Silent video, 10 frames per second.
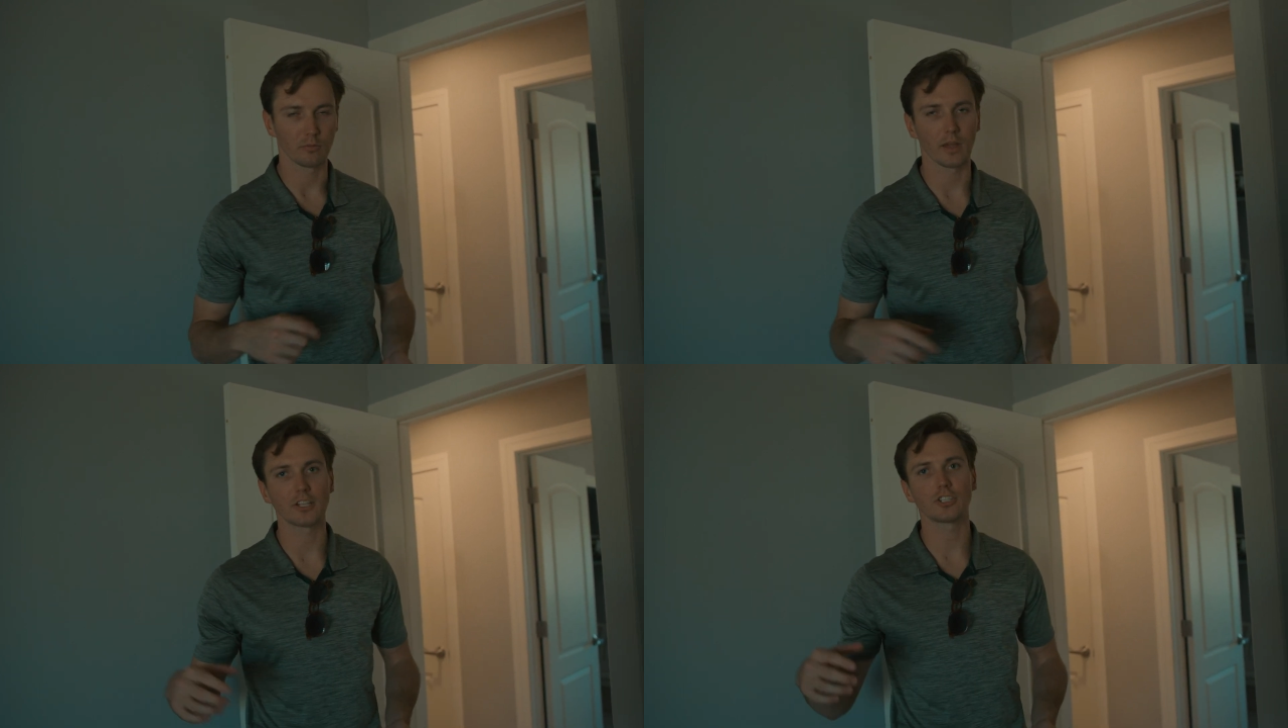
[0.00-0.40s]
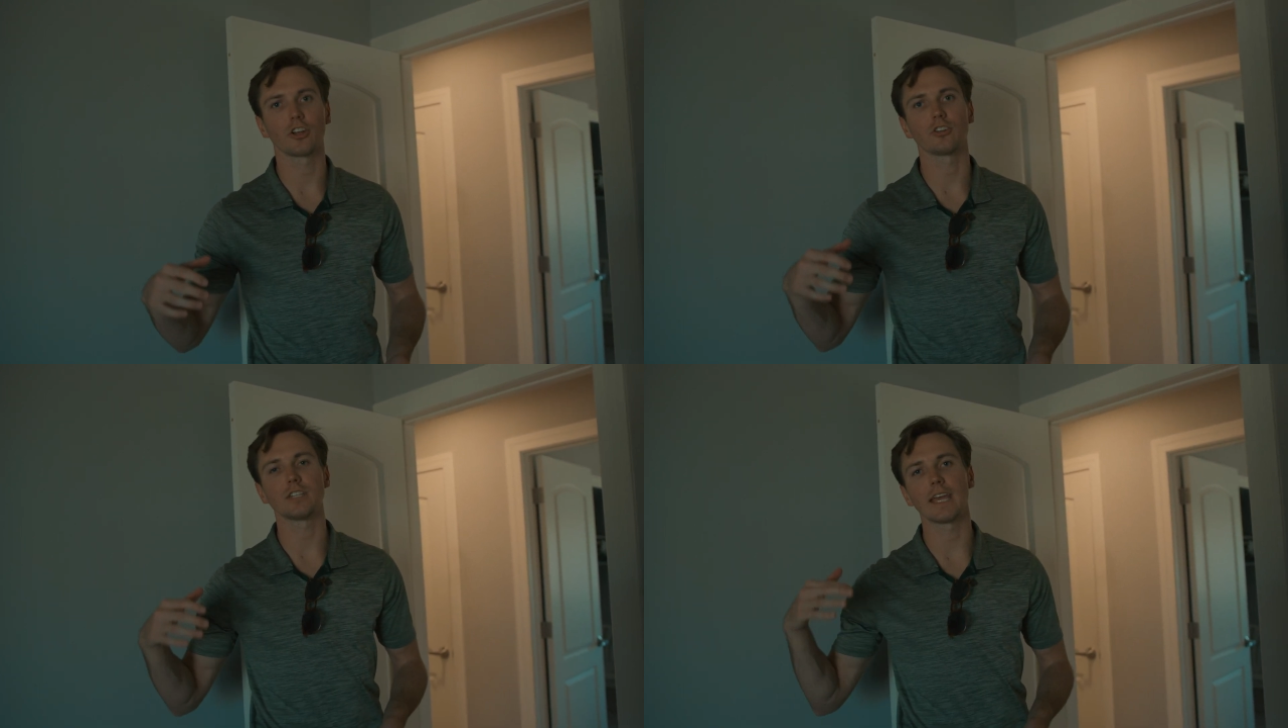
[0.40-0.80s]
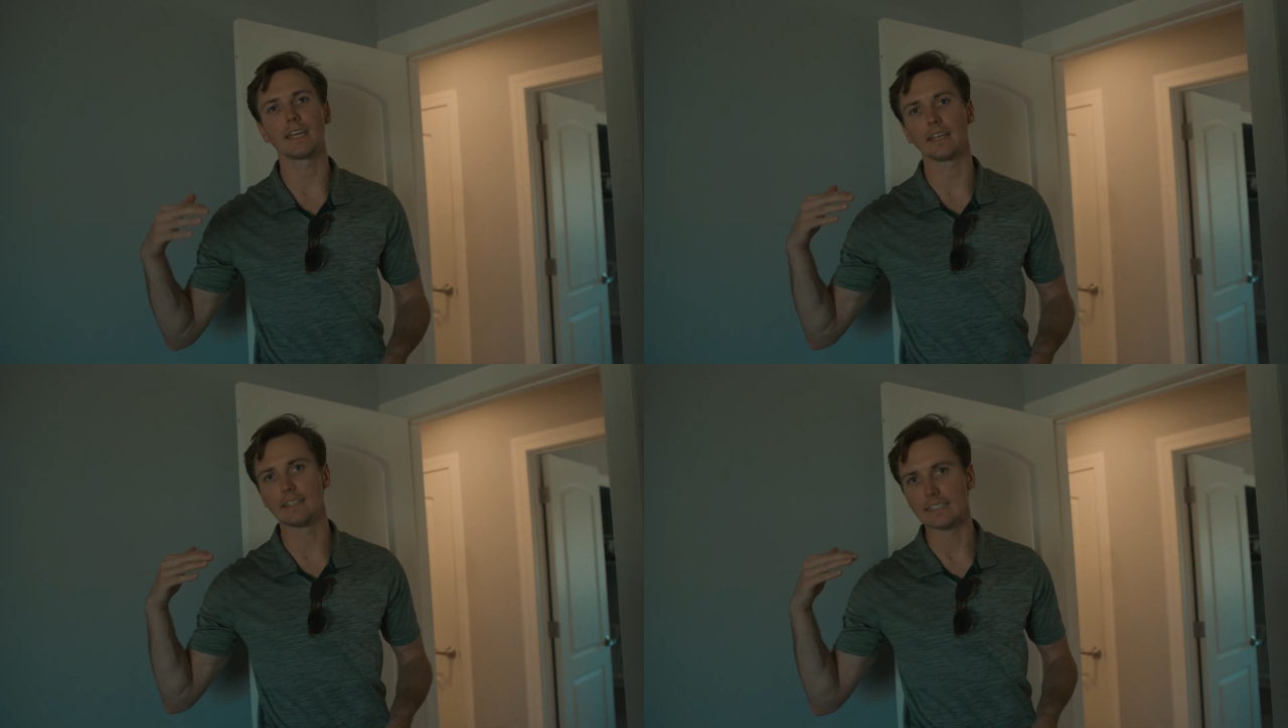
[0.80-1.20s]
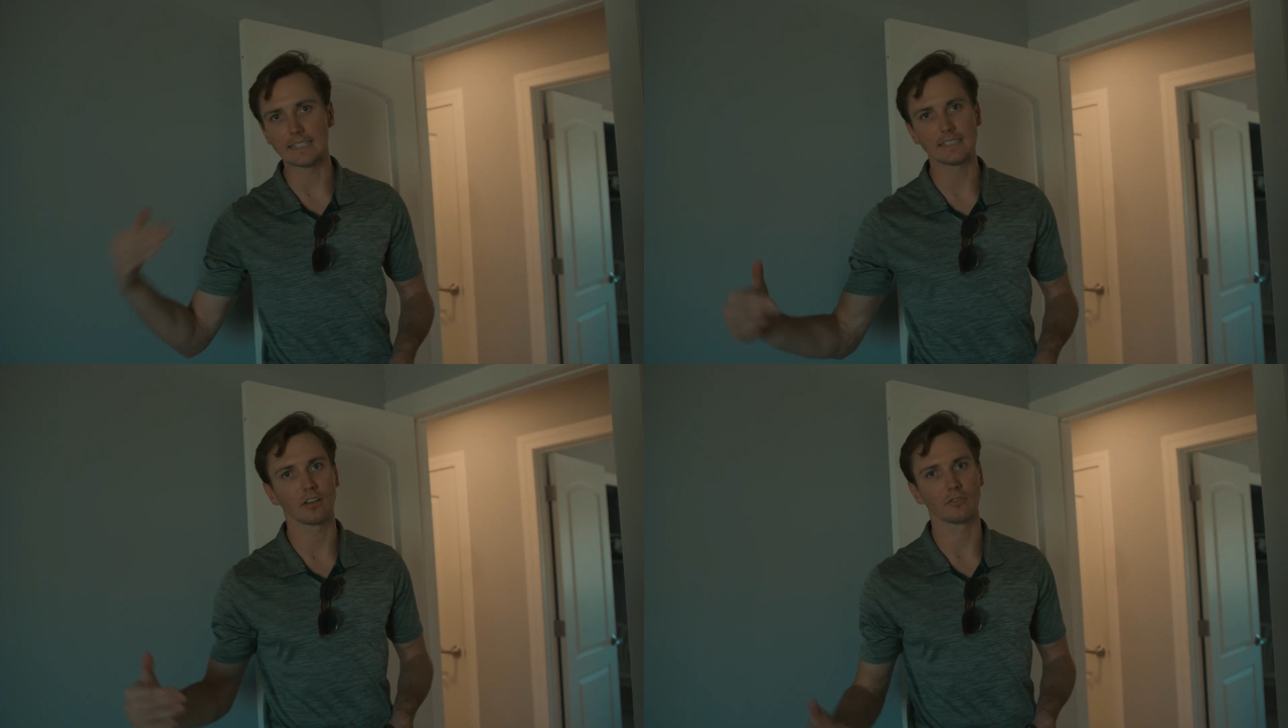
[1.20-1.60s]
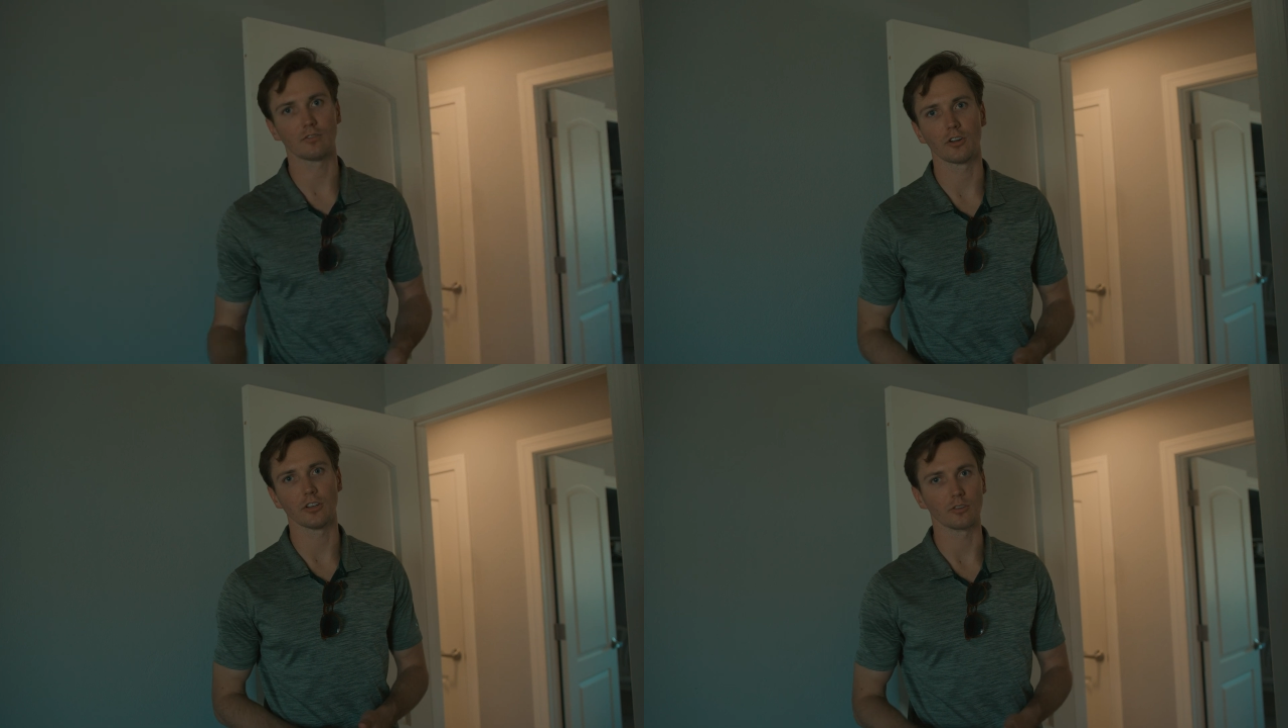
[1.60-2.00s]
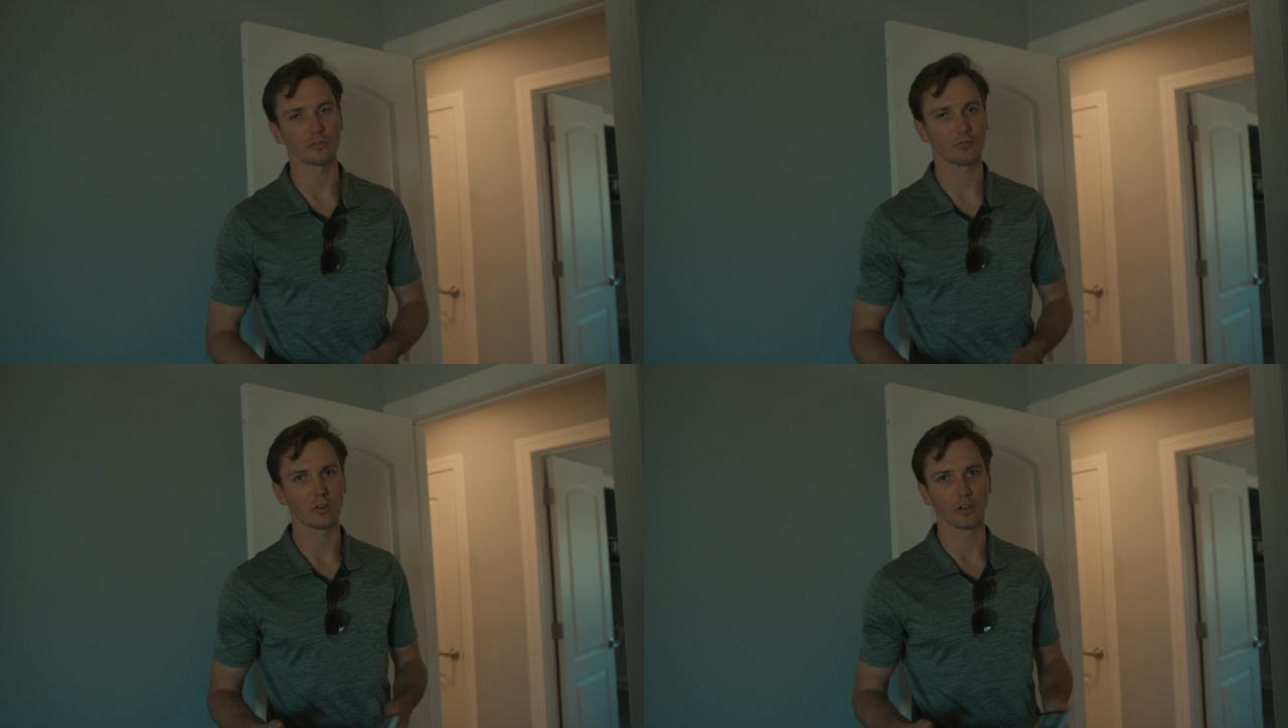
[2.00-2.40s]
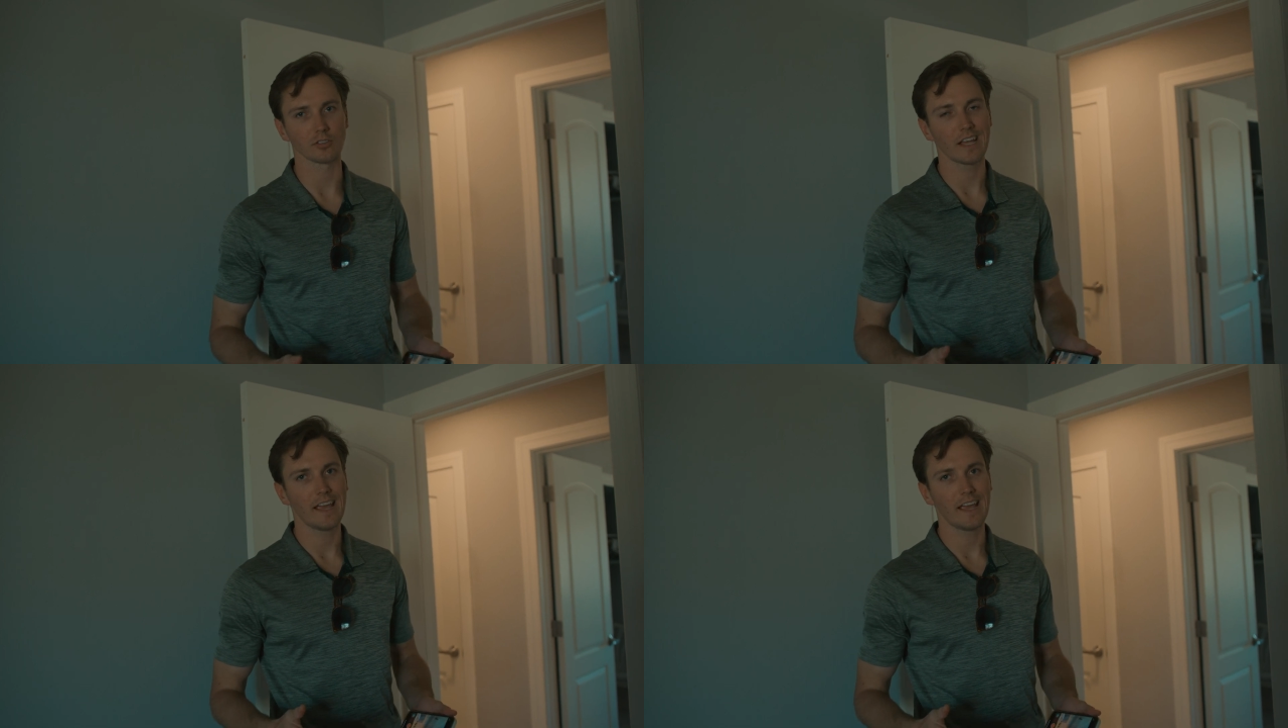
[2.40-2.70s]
Make sure you're taking detailed photos.